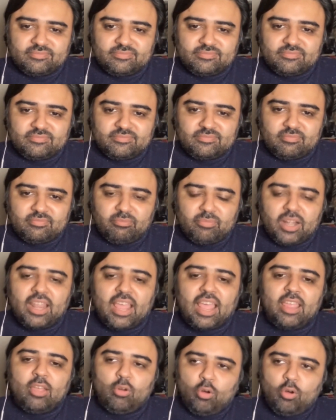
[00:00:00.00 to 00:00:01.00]
Yeah.
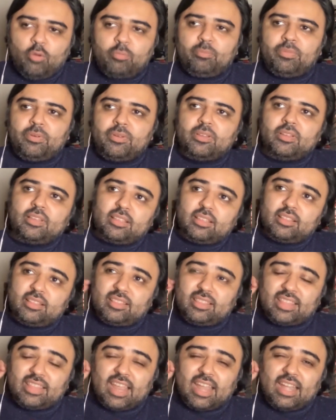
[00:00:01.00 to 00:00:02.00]
But I hope
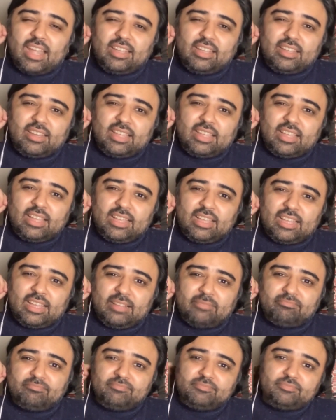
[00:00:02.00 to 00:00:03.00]
that
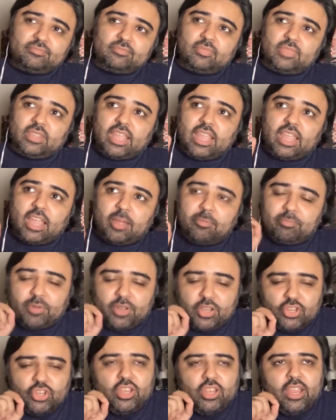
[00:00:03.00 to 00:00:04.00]

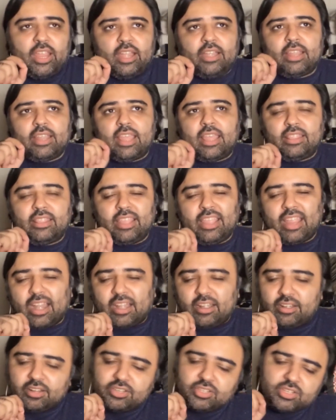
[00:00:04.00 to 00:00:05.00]
they appreciate
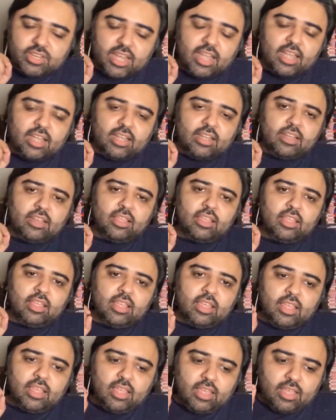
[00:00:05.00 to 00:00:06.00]
and they
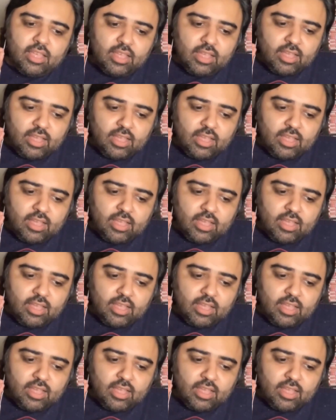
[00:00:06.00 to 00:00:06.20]
understand